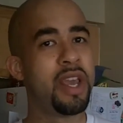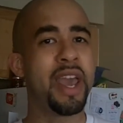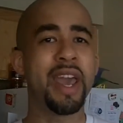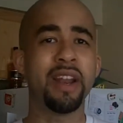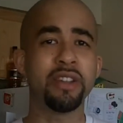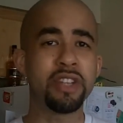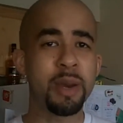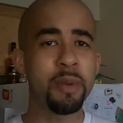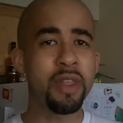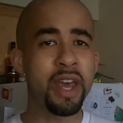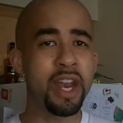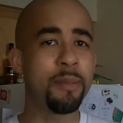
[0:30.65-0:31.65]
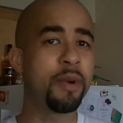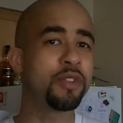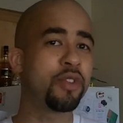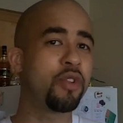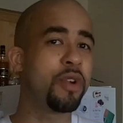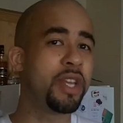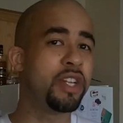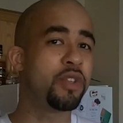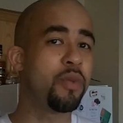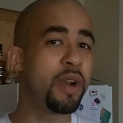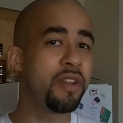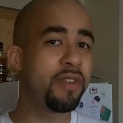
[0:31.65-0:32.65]
And on top of that, I'm also throwing in
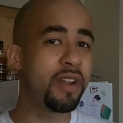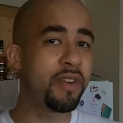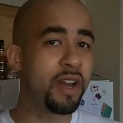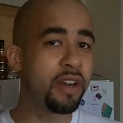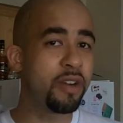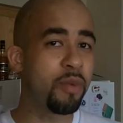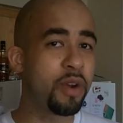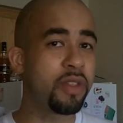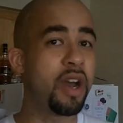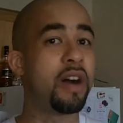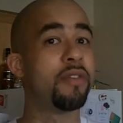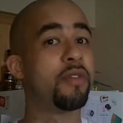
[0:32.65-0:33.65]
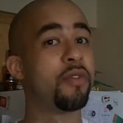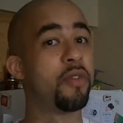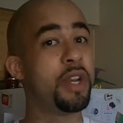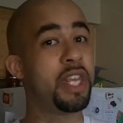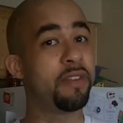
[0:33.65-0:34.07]
$2,500 worth of free